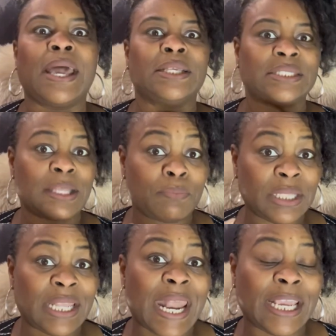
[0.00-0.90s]

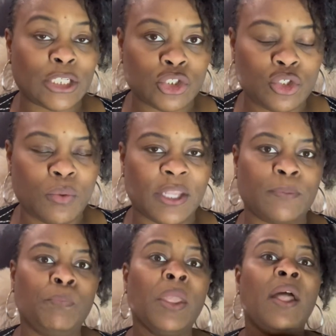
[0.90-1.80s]
accepting that I can do it.
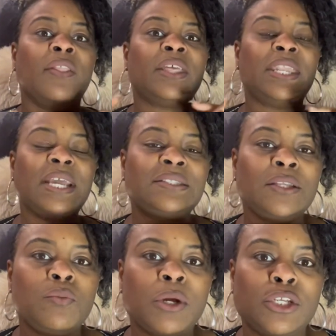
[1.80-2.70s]
The next
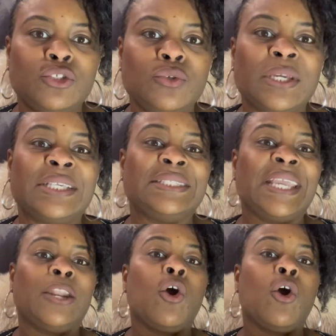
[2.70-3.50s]
thing you want to do is get